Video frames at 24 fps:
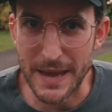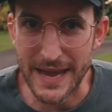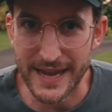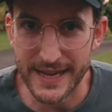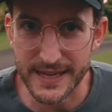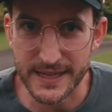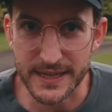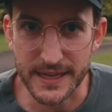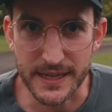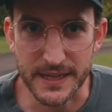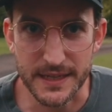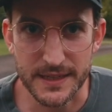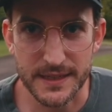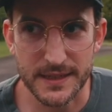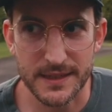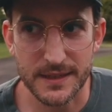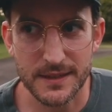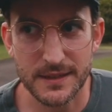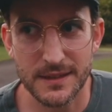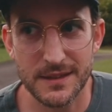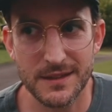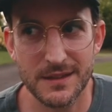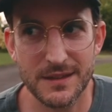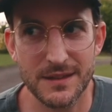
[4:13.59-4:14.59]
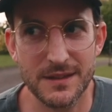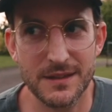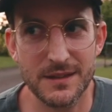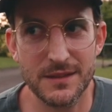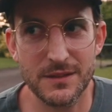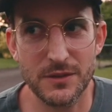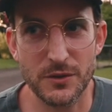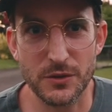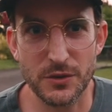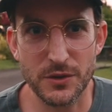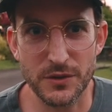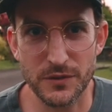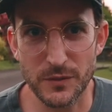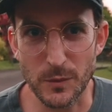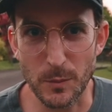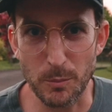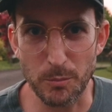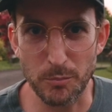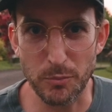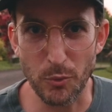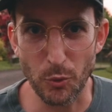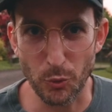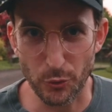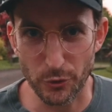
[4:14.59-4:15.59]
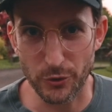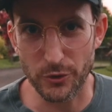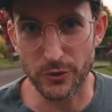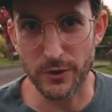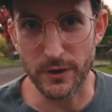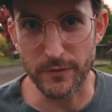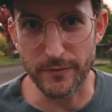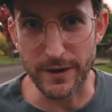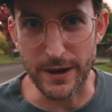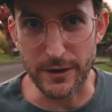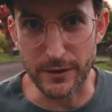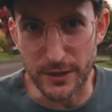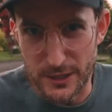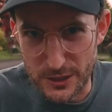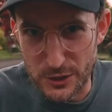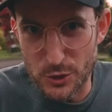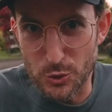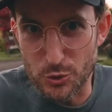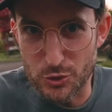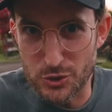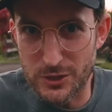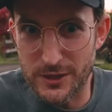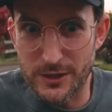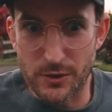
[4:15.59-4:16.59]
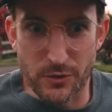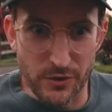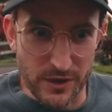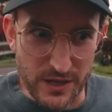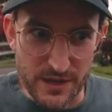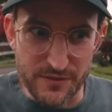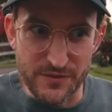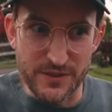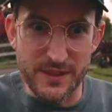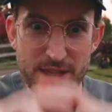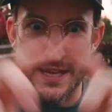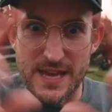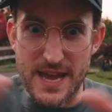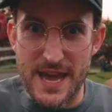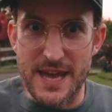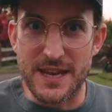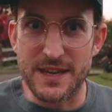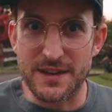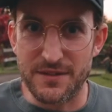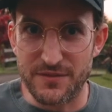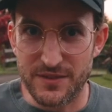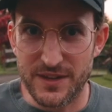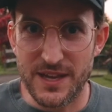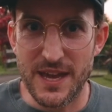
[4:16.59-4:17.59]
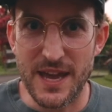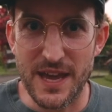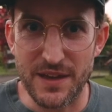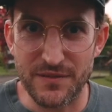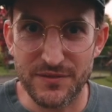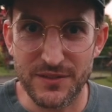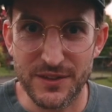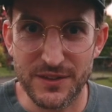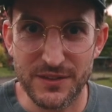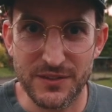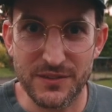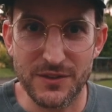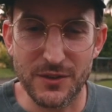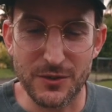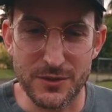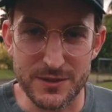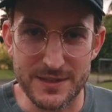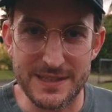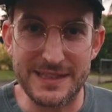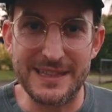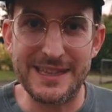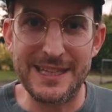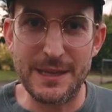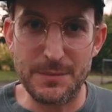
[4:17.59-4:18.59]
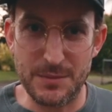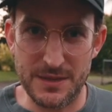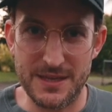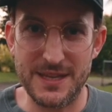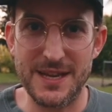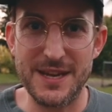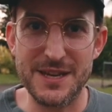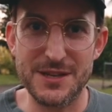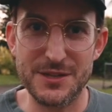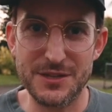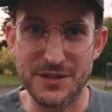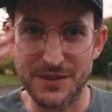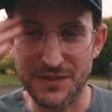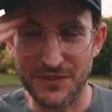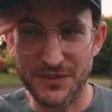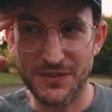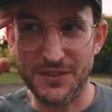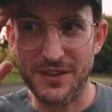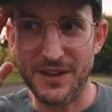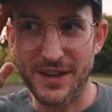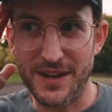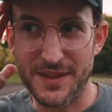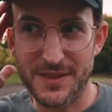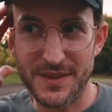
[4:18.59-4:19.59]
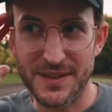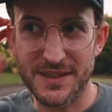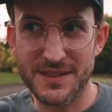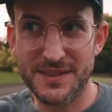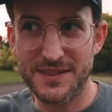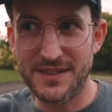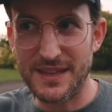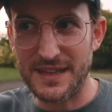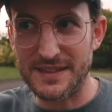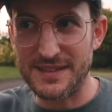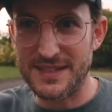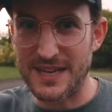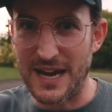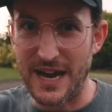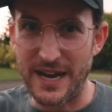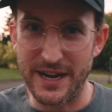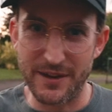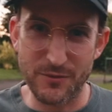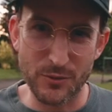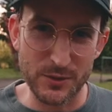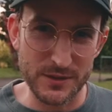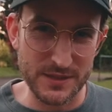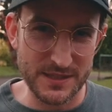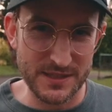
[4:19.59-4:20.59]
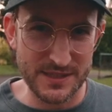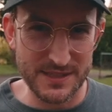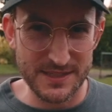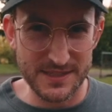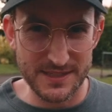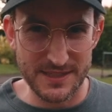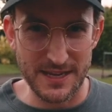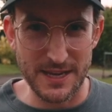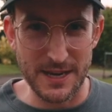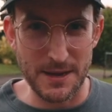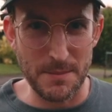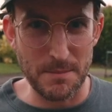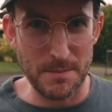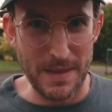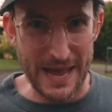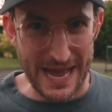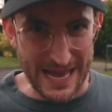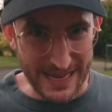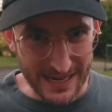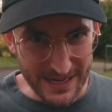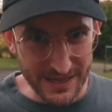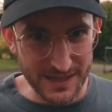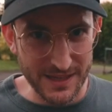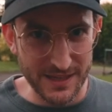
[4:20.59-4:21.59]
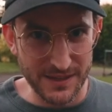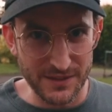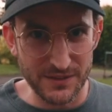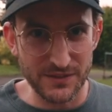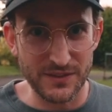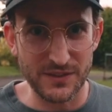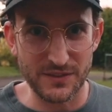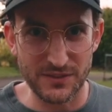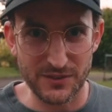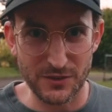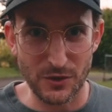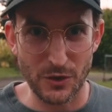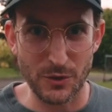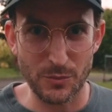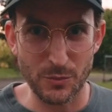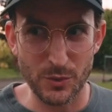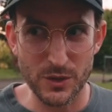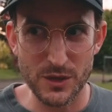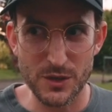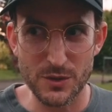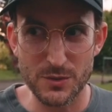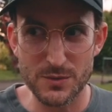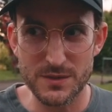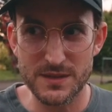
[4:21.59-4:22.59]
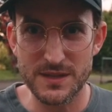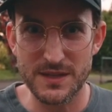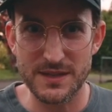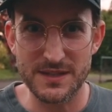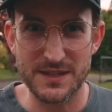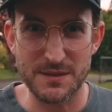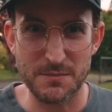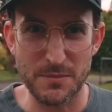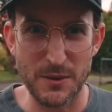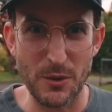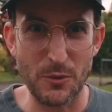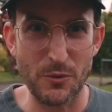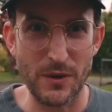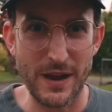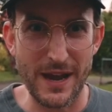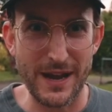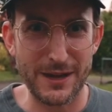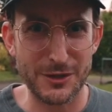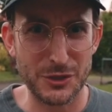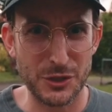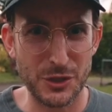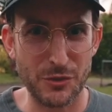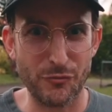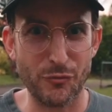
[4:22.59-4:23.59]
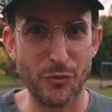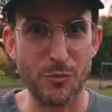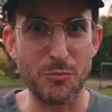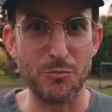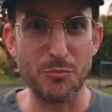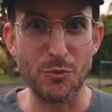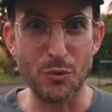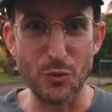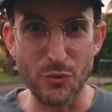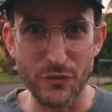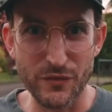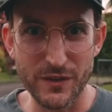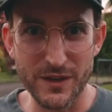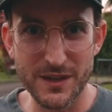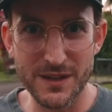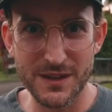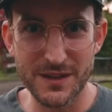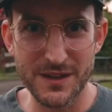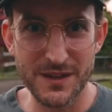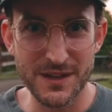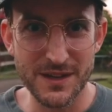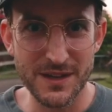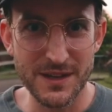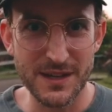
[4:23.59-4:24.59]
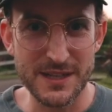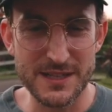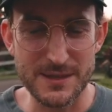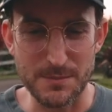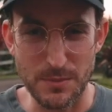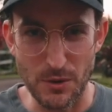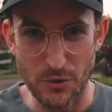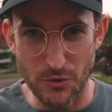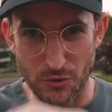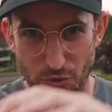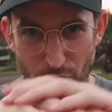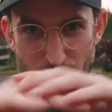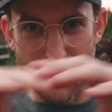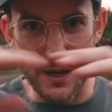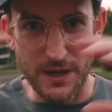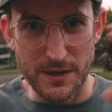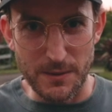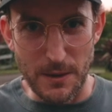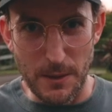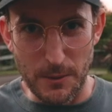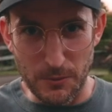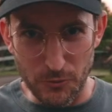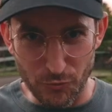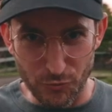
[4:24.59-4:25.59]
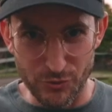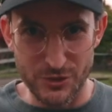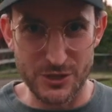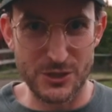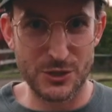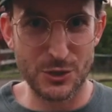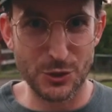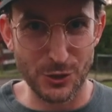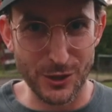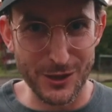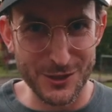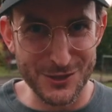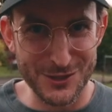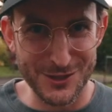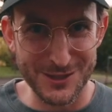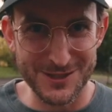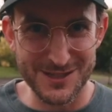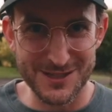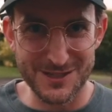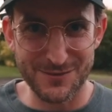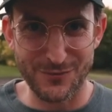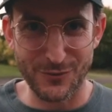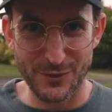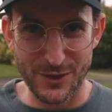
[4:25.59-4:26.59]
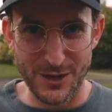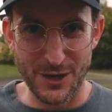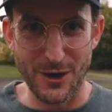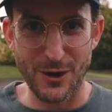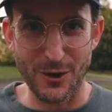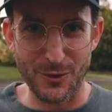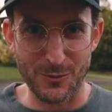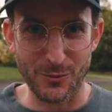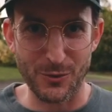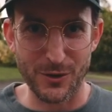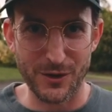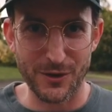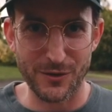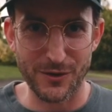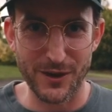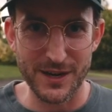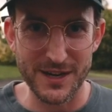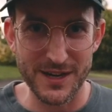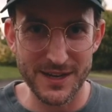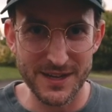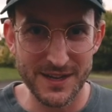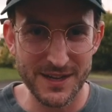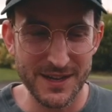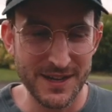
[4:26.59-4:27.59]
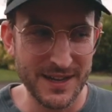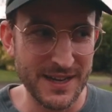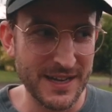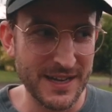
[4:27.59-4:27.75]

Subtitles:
painting, there is a border around it usually, or even the end of a canvas. There's limitations. And I think that's kind of what cinematic is, this term we use. It's about actually removing. It's about creating restrictions for the art we're creating.